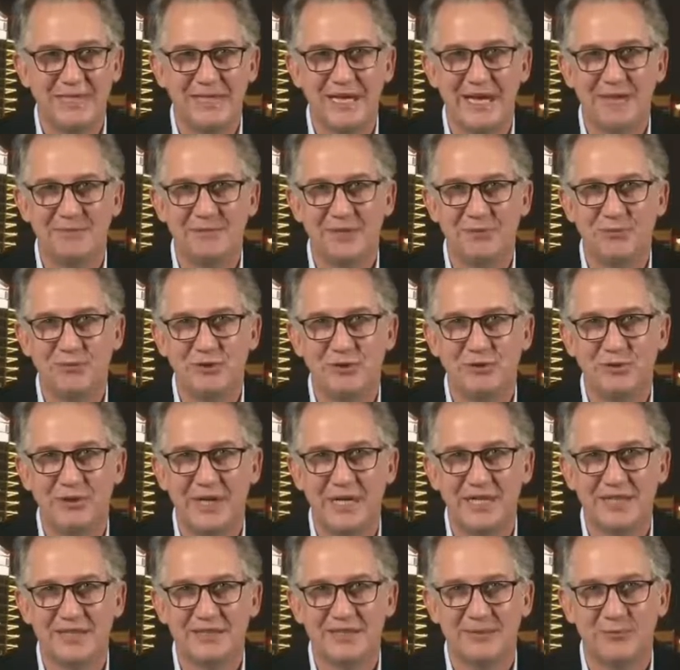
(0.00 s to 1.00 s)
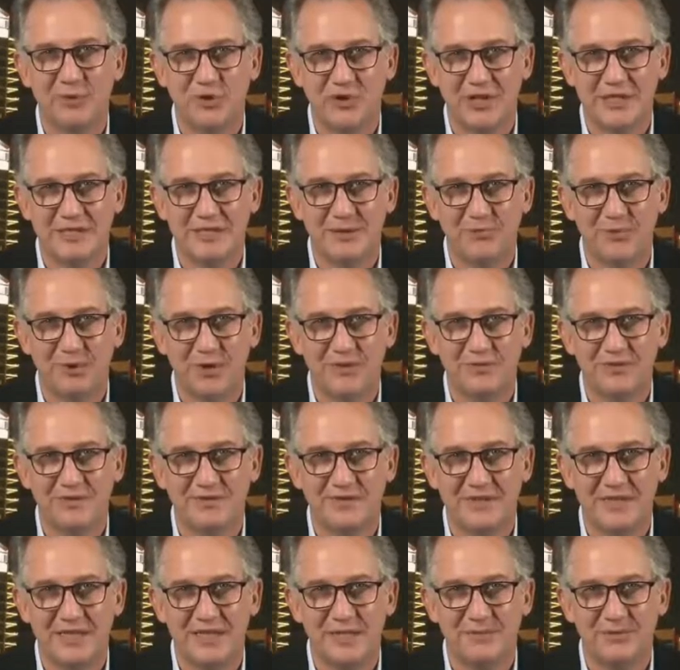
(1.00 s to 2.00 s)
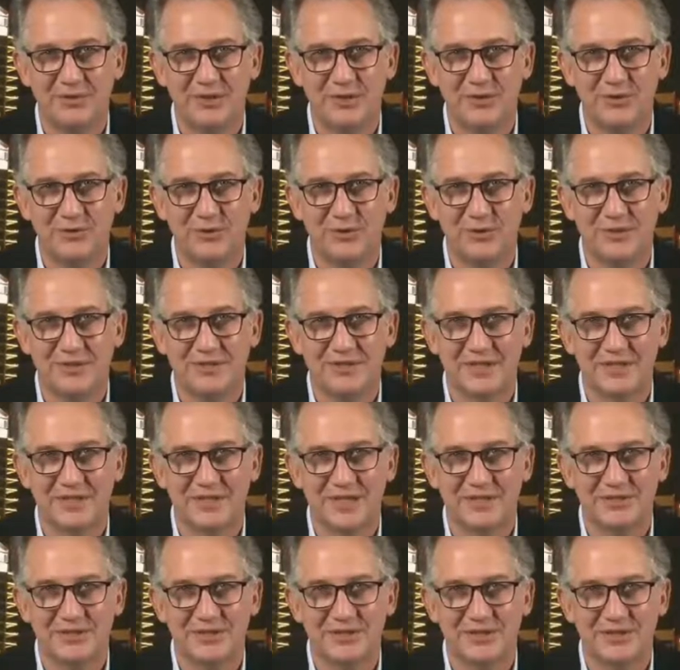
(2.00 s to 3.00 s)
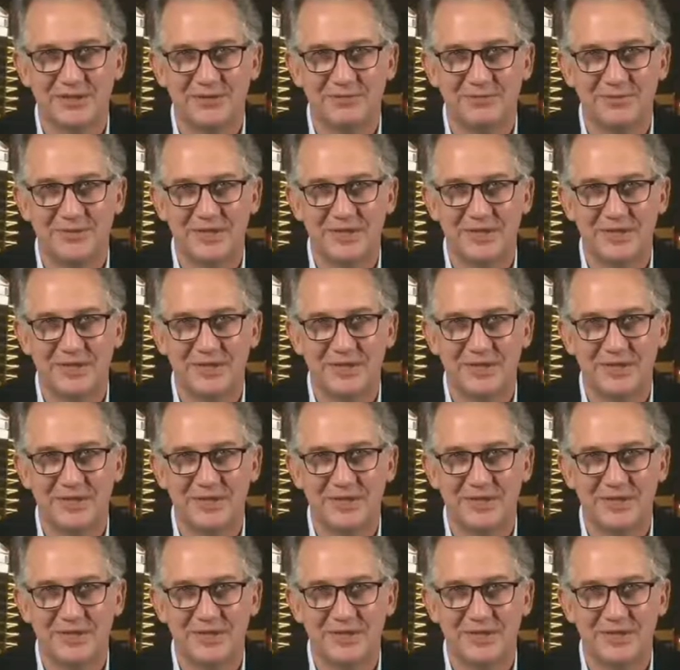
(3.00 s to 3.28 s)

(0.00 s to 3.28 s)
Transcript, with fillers: I mean, would you like a democratic process in Lebanon or a dictatorship?"